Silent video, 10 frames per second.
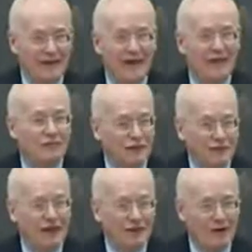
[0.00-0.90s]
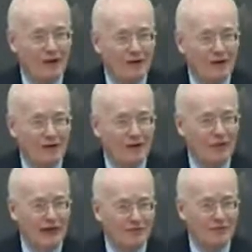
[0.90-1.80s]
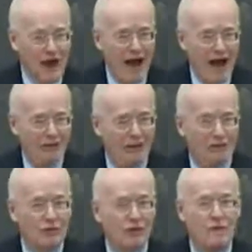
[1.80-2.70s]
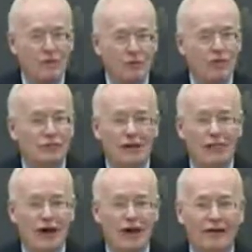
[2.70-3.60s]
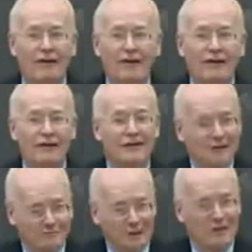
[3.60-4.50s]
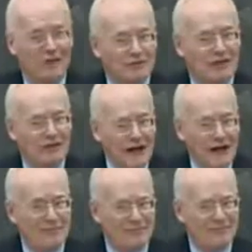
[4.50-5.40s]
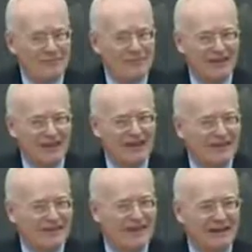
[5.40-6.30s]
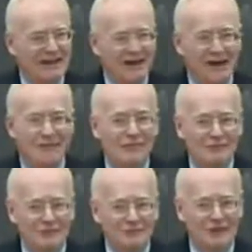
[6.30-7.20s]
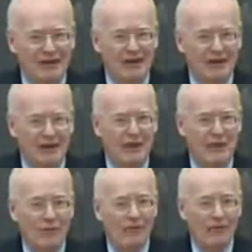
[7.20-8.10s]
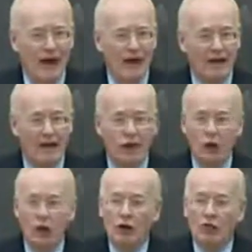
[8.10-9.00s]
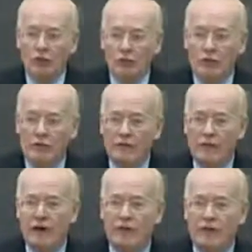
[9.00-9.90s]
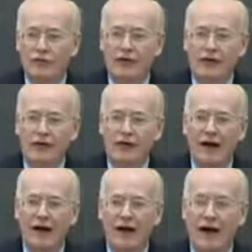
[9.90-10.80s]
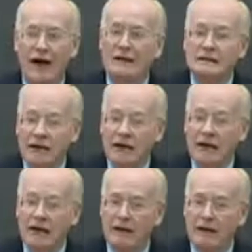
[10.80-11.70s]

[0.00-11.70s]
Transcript: that's what they learned. If you have a draft, then you get movements on university campuses that get a lot of publicity, and they don't want that. So they've tried using high-tech